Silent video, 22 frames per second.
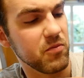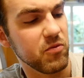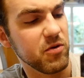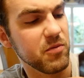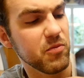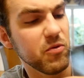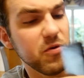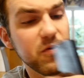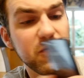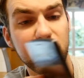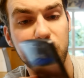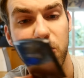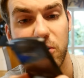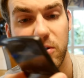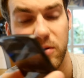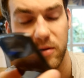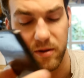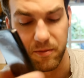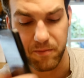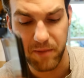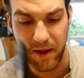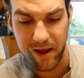
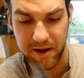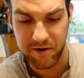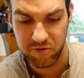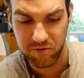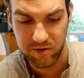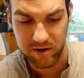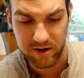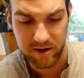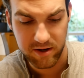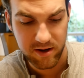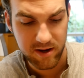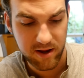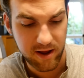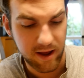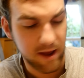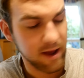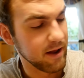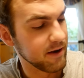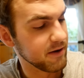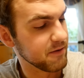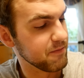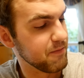removable battery
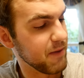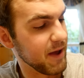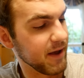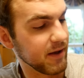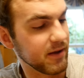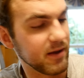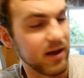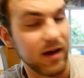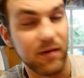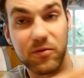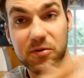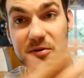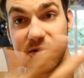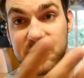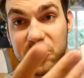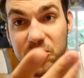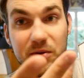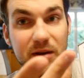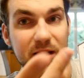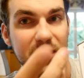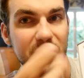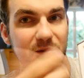and back cover
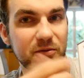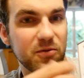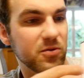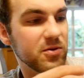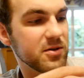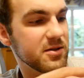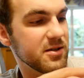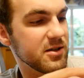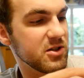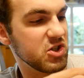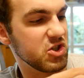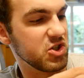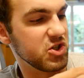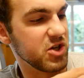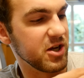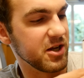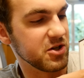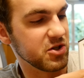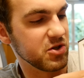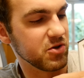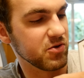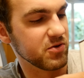so you can of course
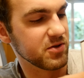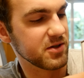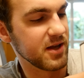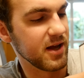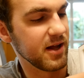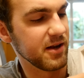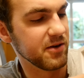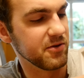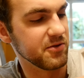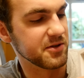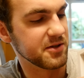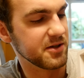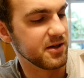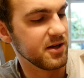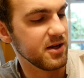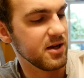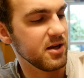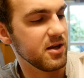exchange those colors.